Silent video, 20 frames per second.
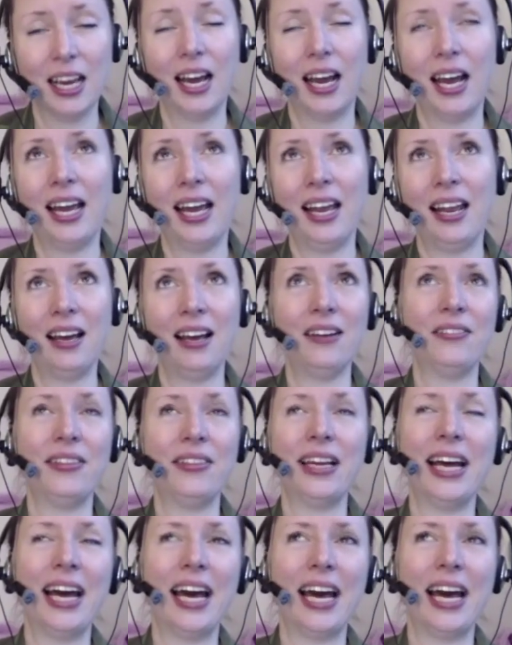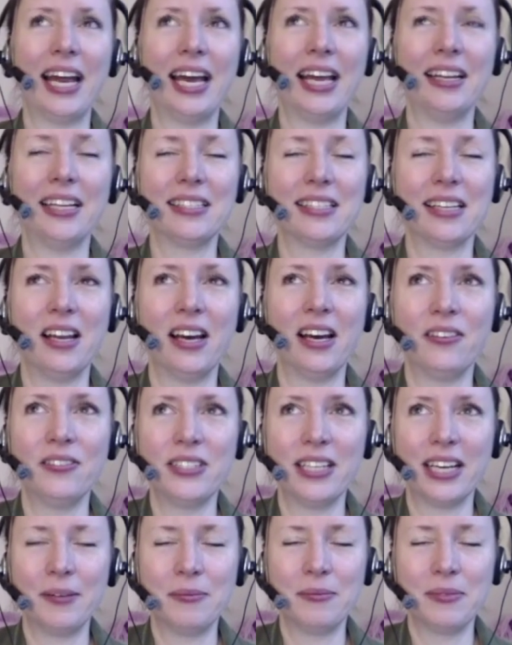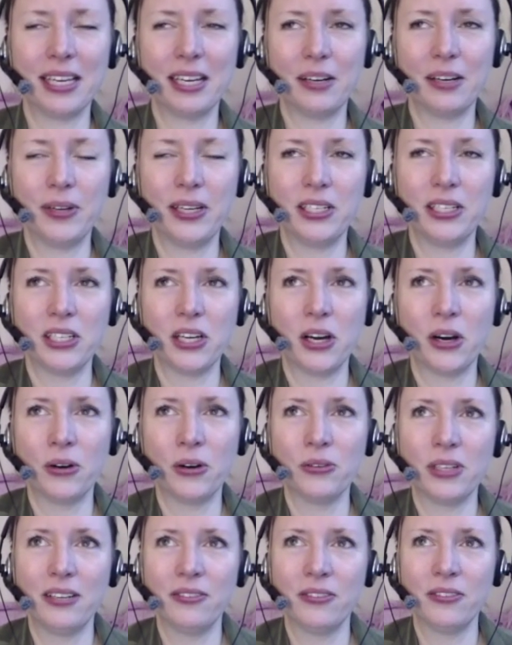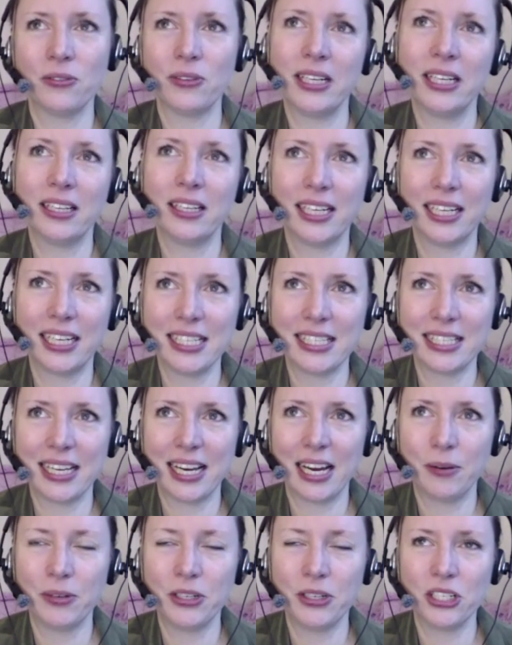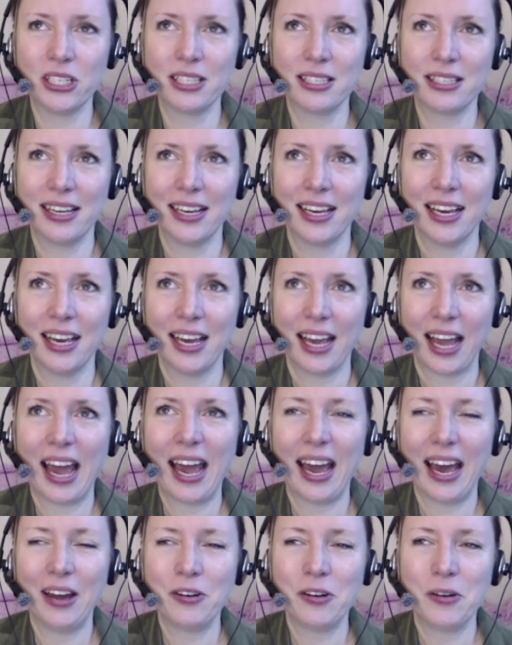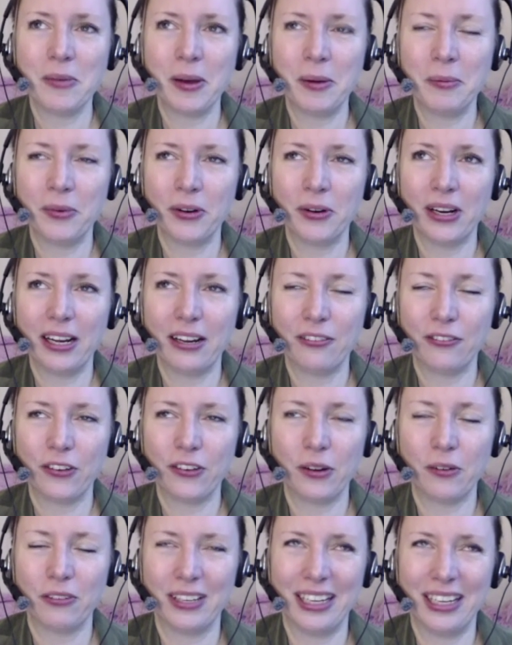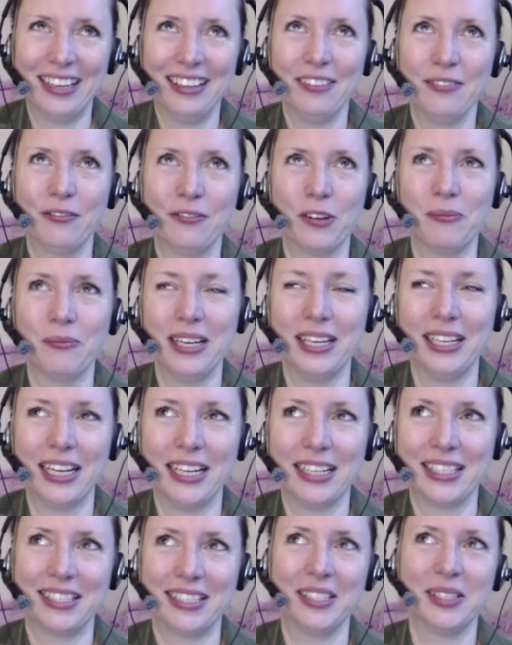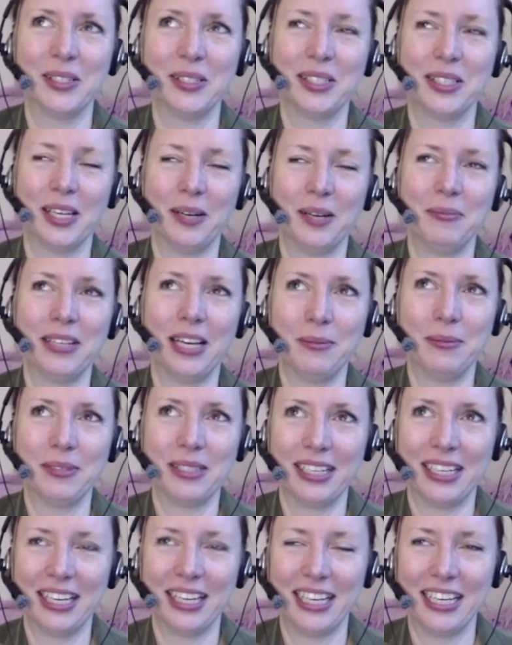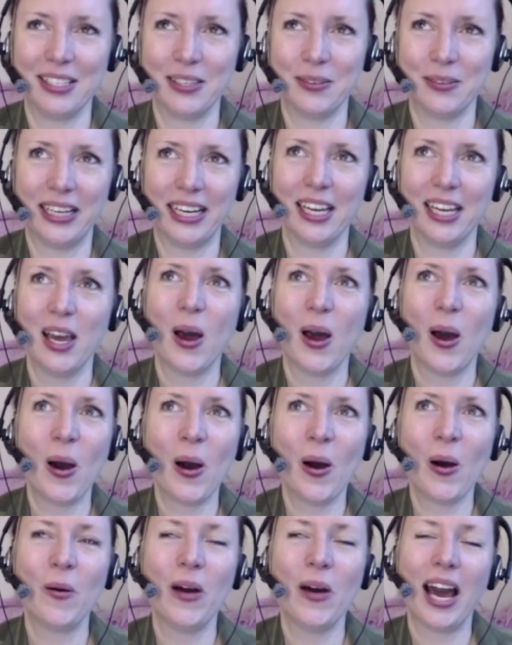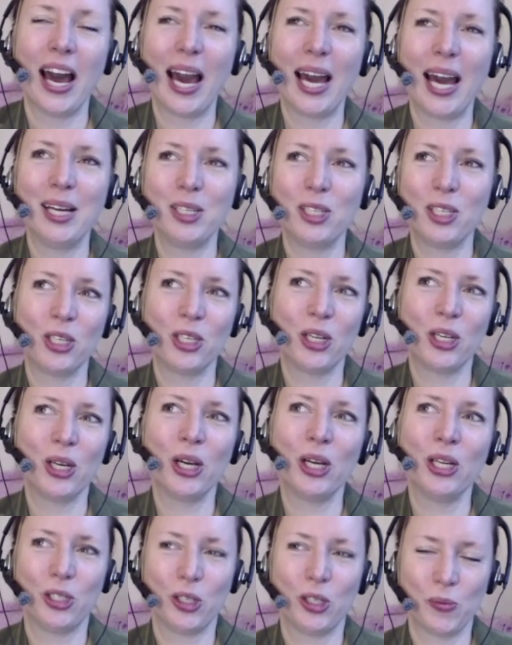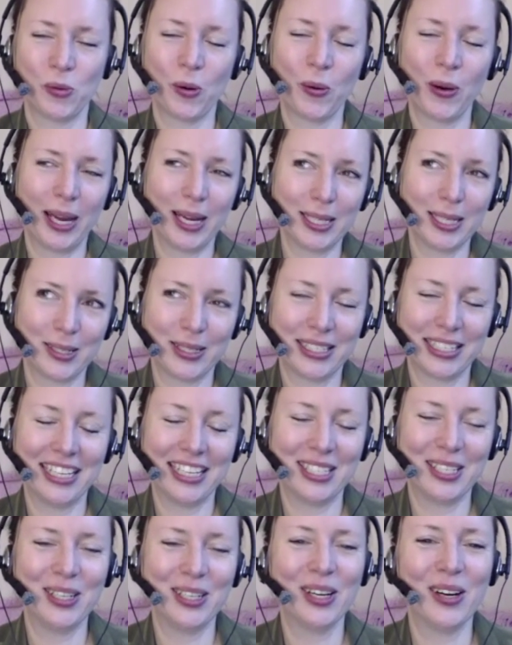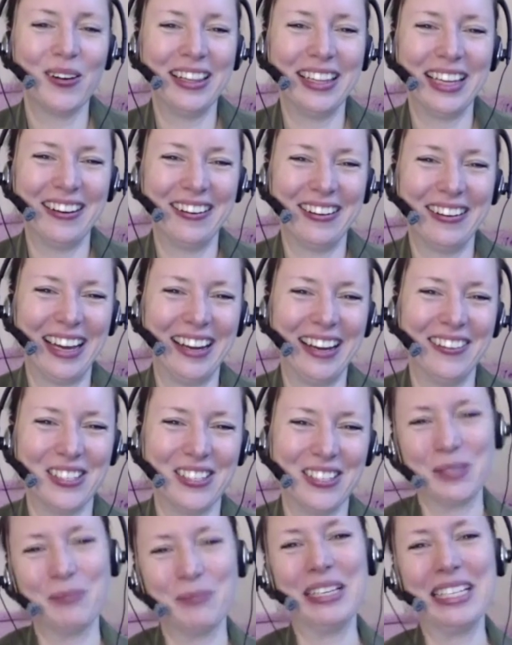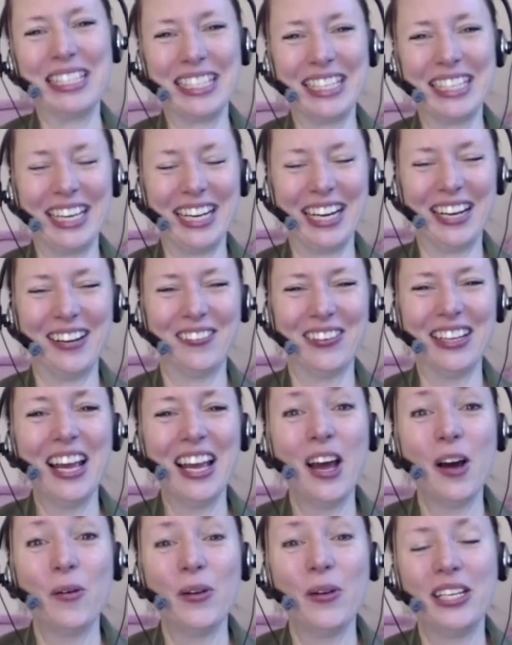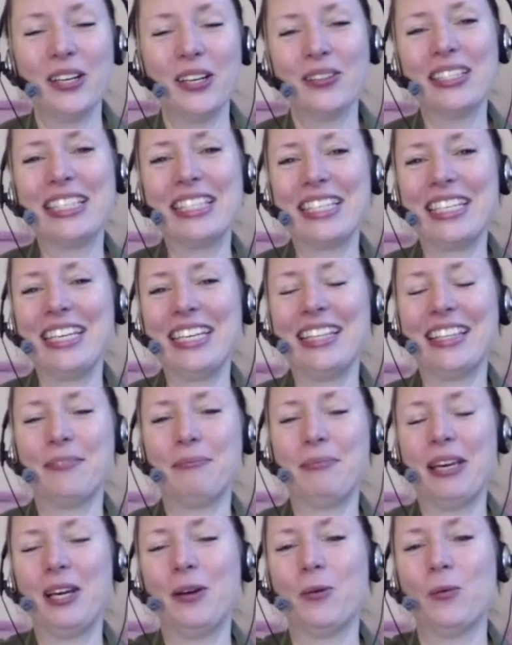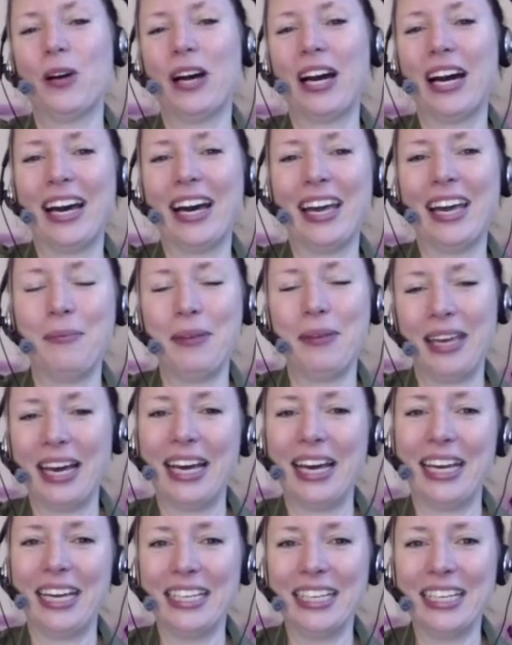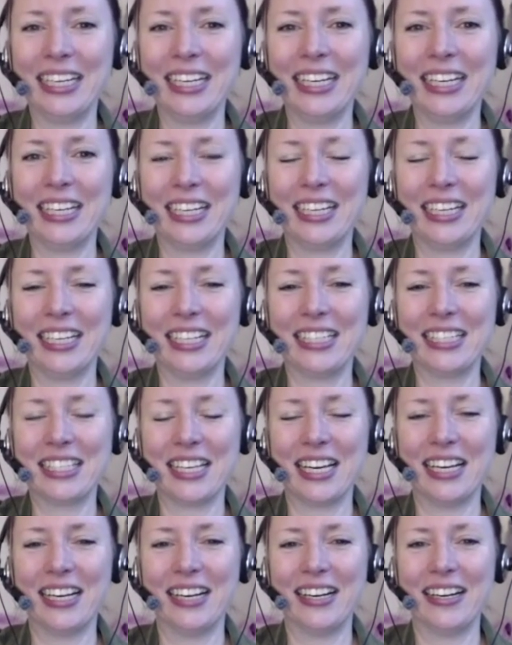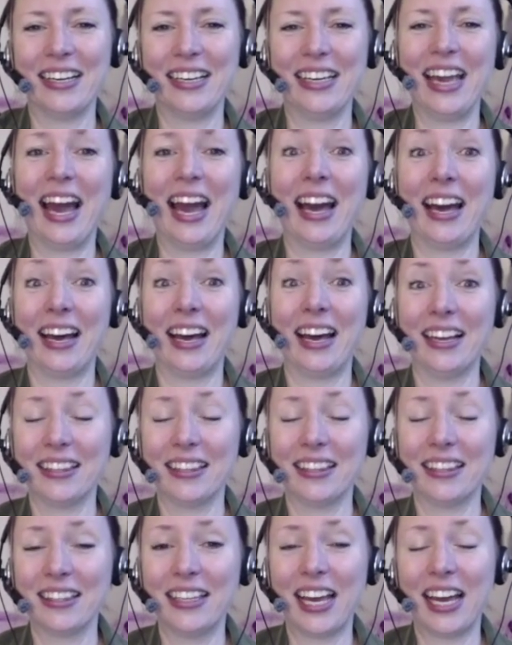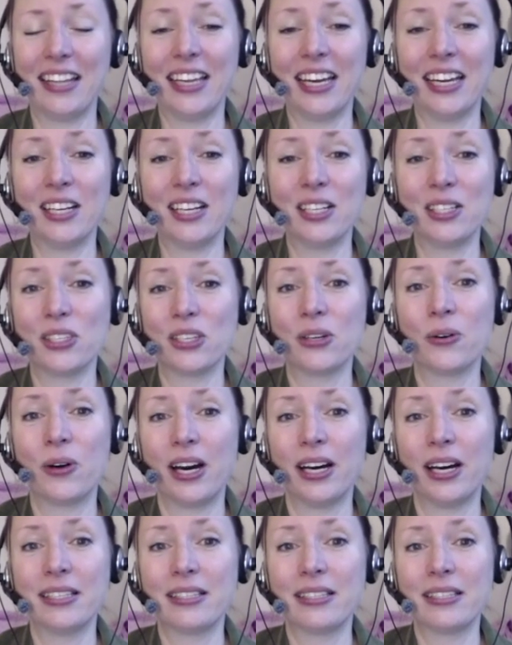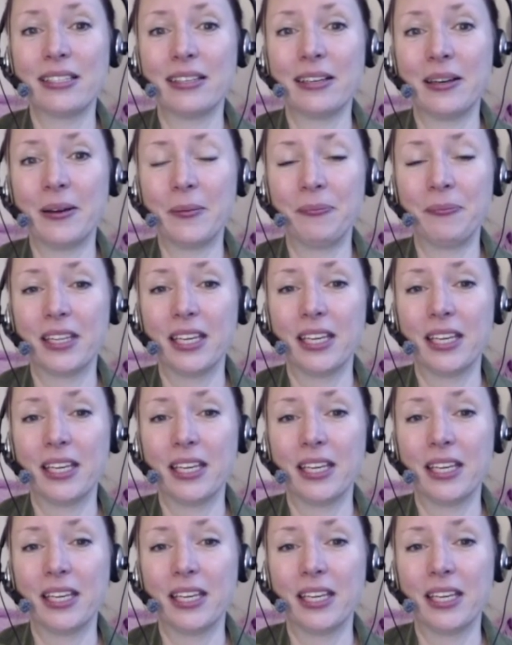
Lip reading: I love that. And that's a lot of times like we don't even realize that. We just I remember like for for me that's still sometimes the case when like, oh, I should do more exercise, and then we kind of dismiss it and we don't see the big why behind it. And it's yeah, that is so awesome.